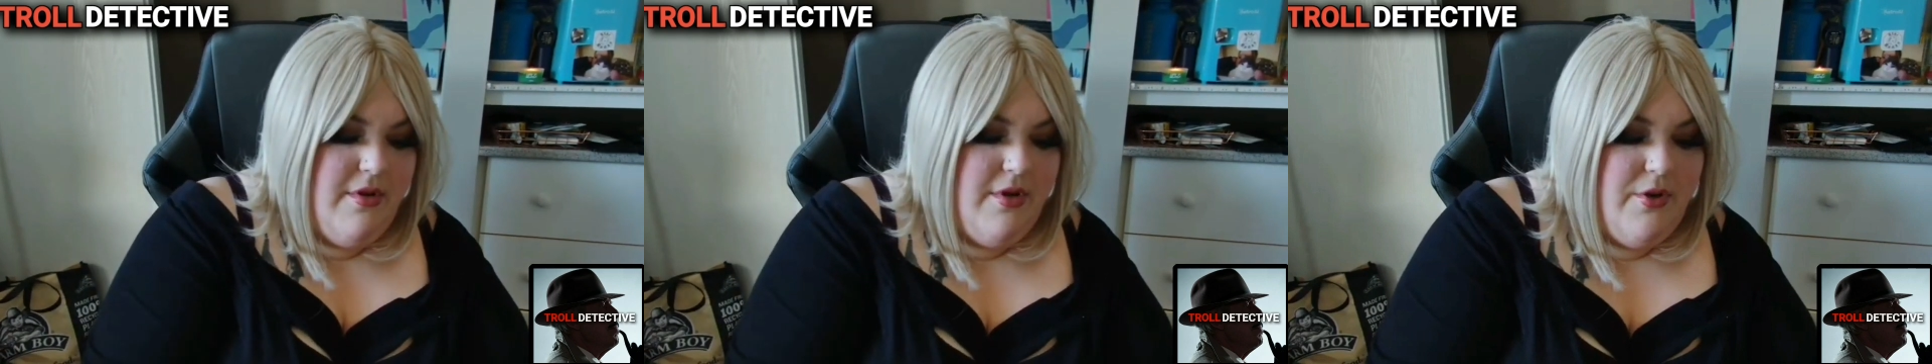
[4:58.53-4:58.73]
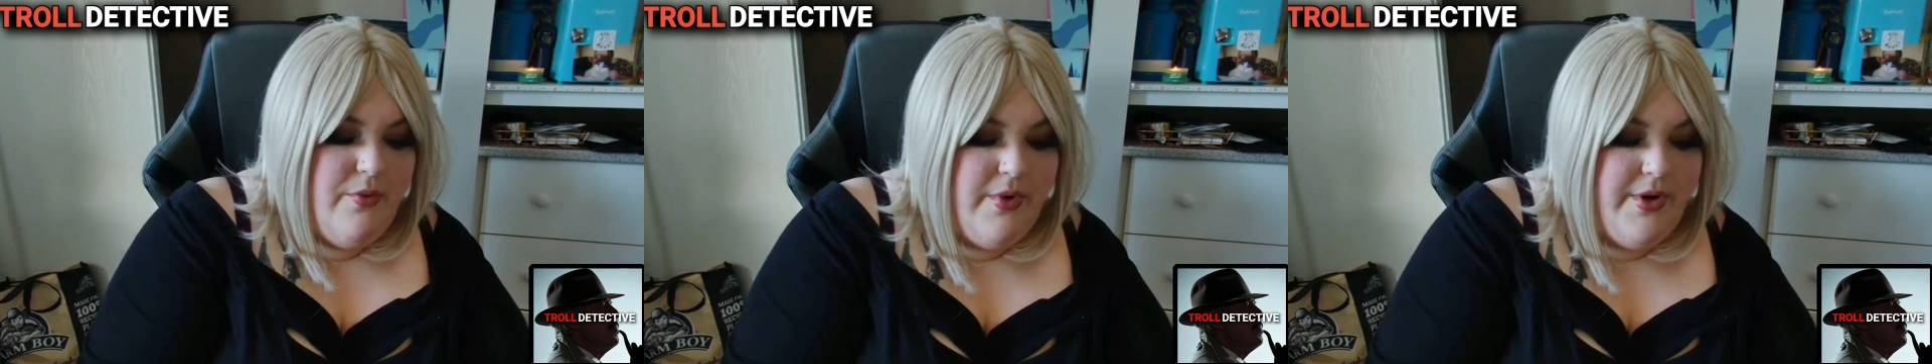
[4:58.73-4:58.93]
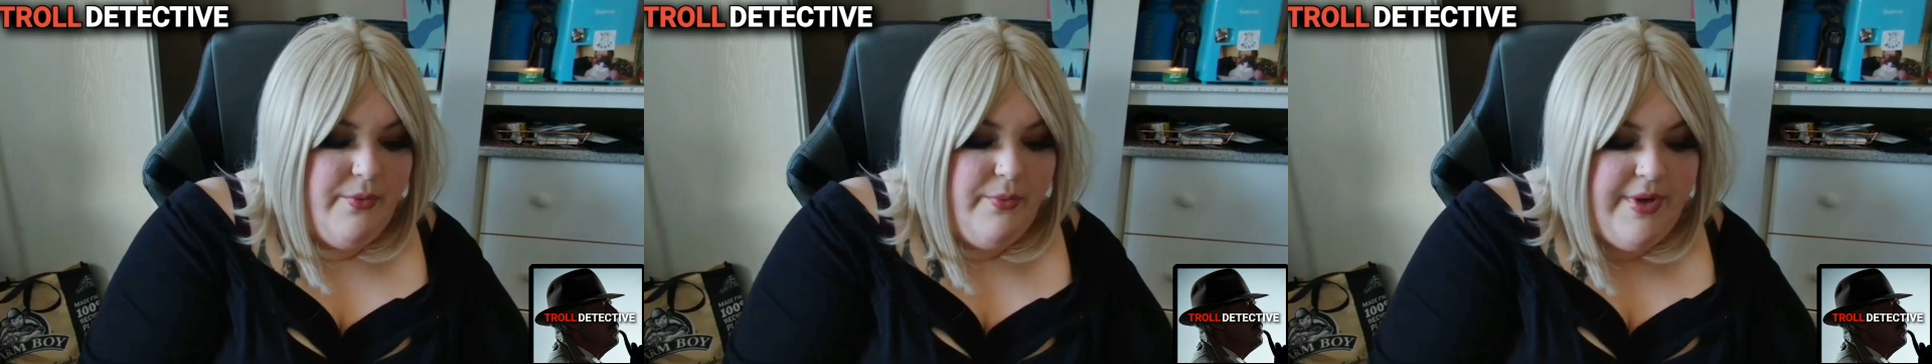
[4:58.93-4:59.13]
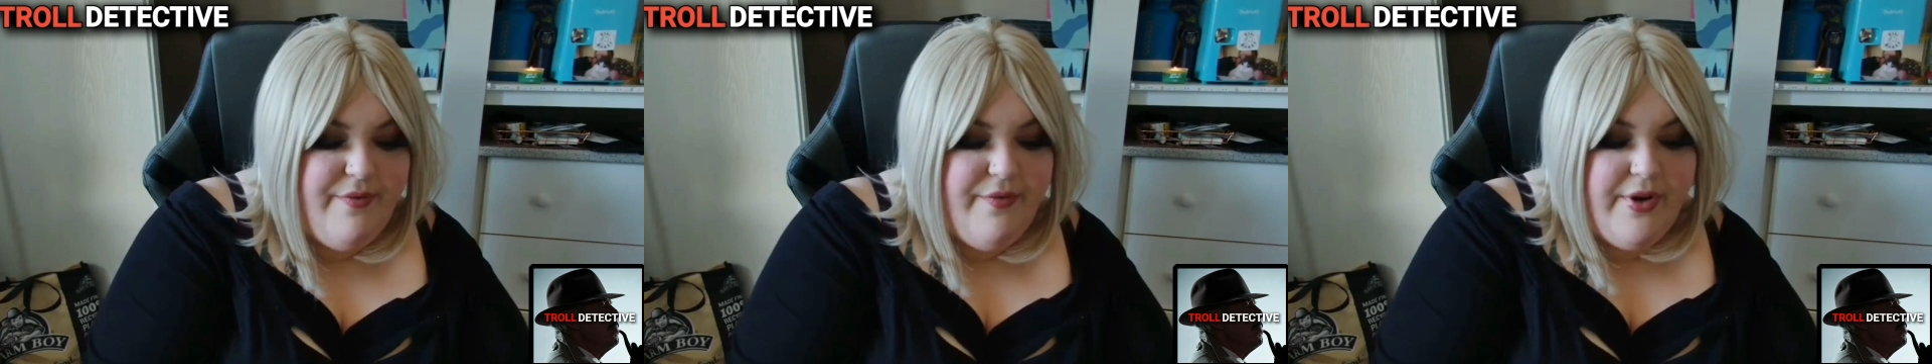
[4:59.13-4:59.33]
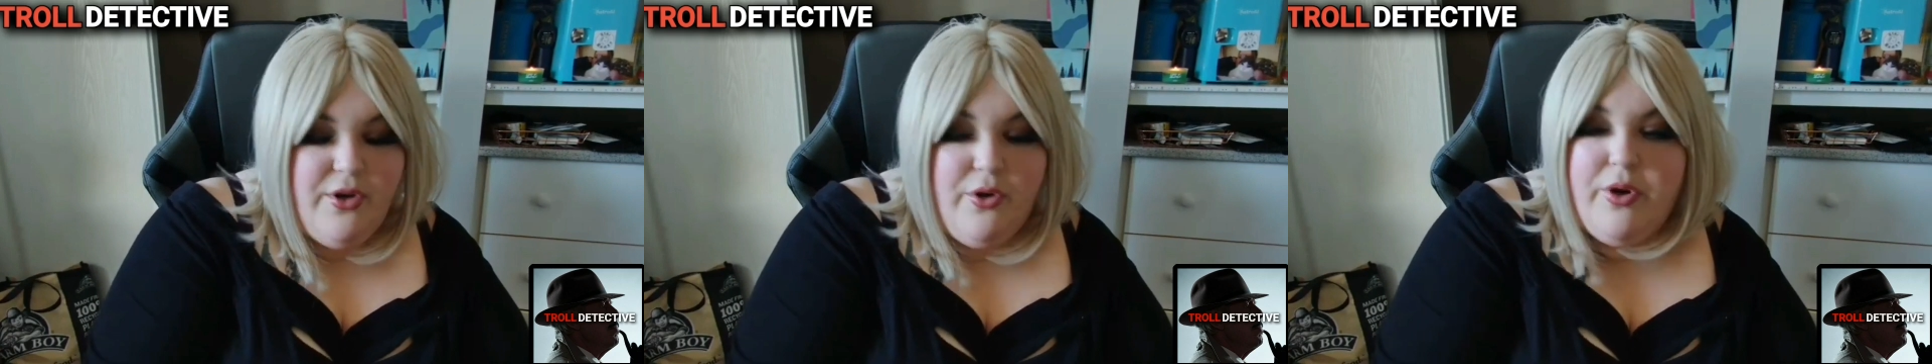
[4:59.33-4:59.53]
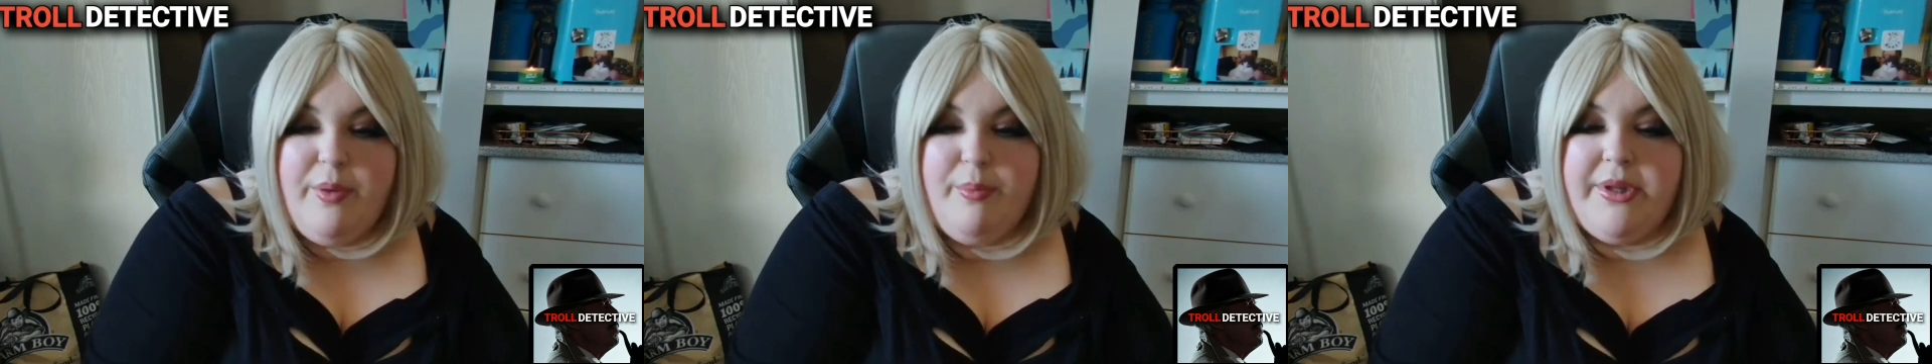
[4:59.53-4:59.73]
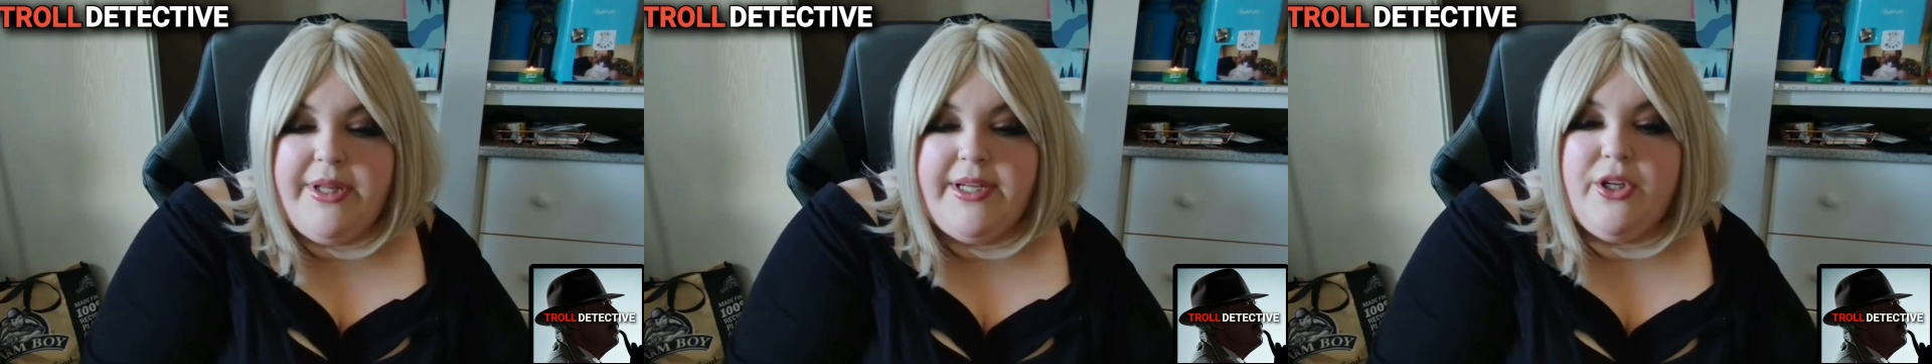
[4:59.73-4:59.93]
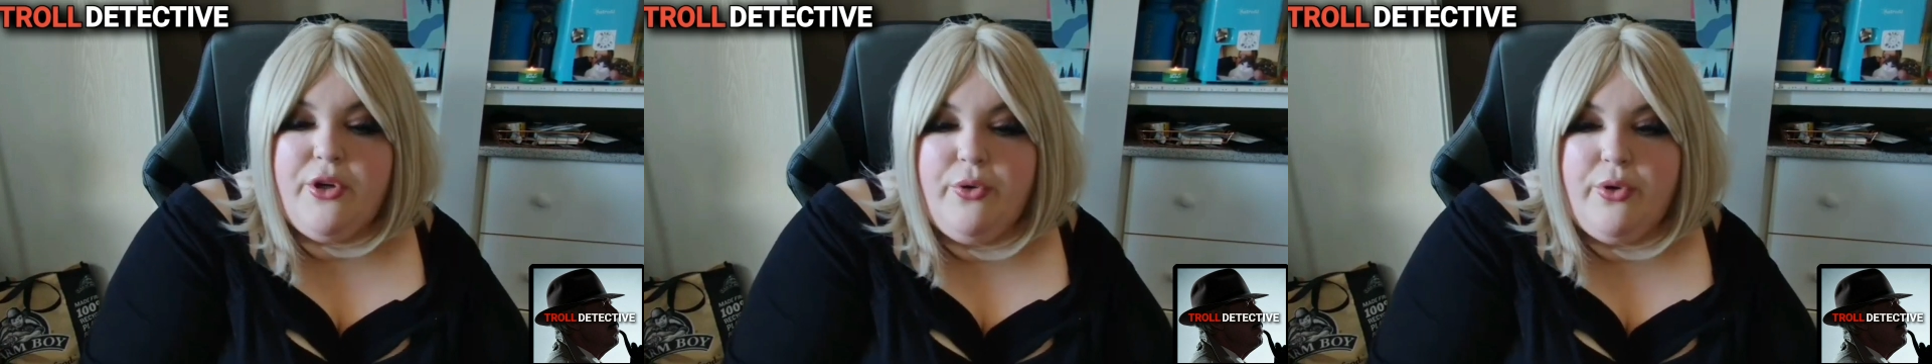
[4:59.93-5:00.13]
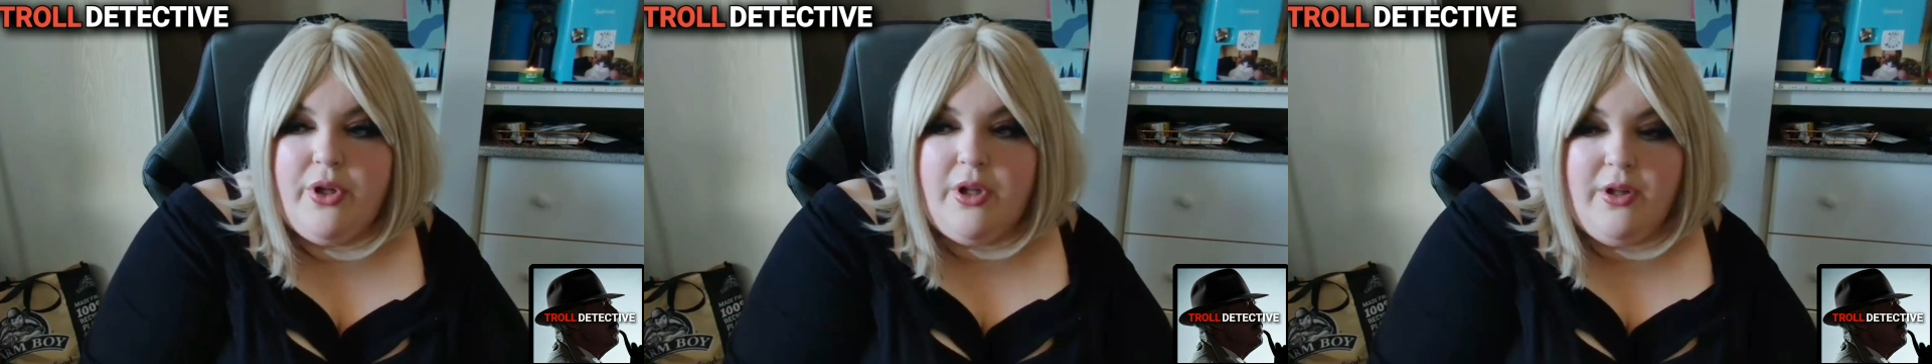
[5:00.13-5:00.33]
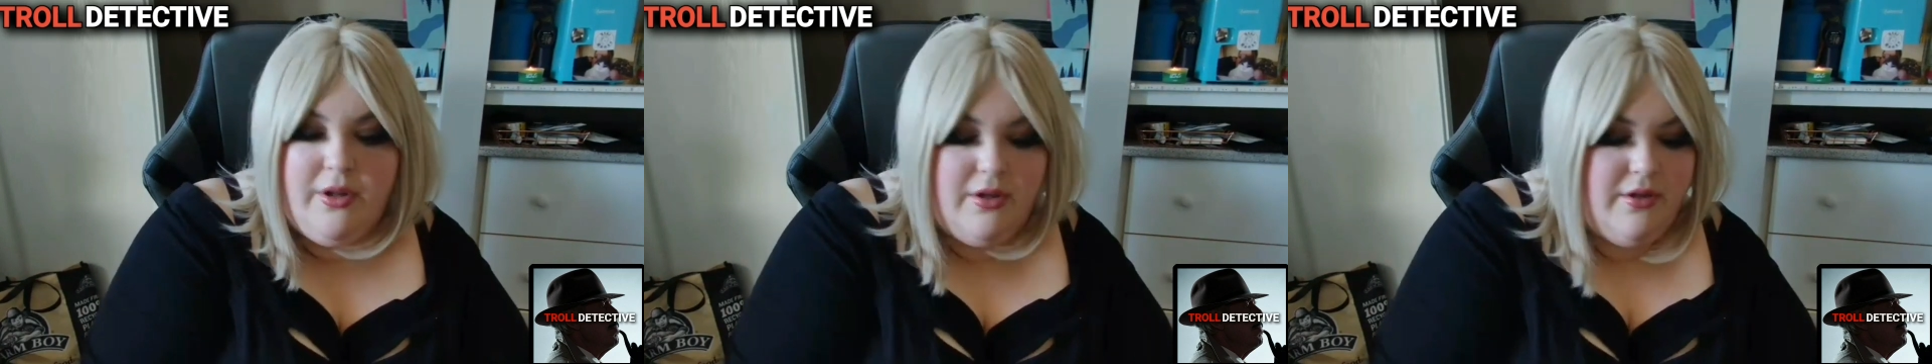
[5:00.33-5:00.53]
You want a refund? Go complain to
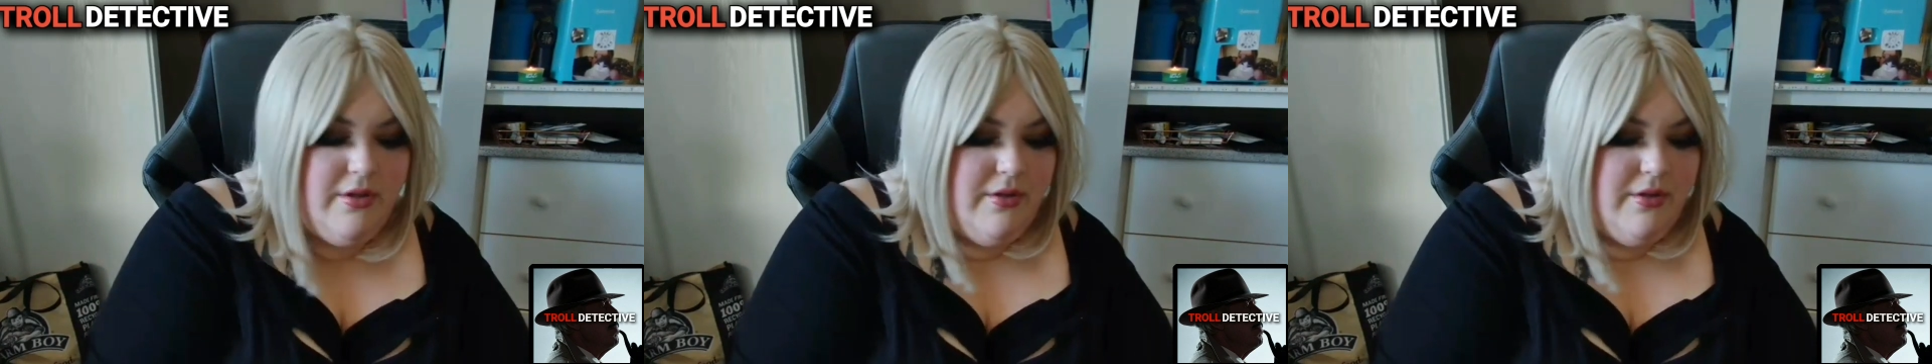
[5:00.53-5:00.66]
Google.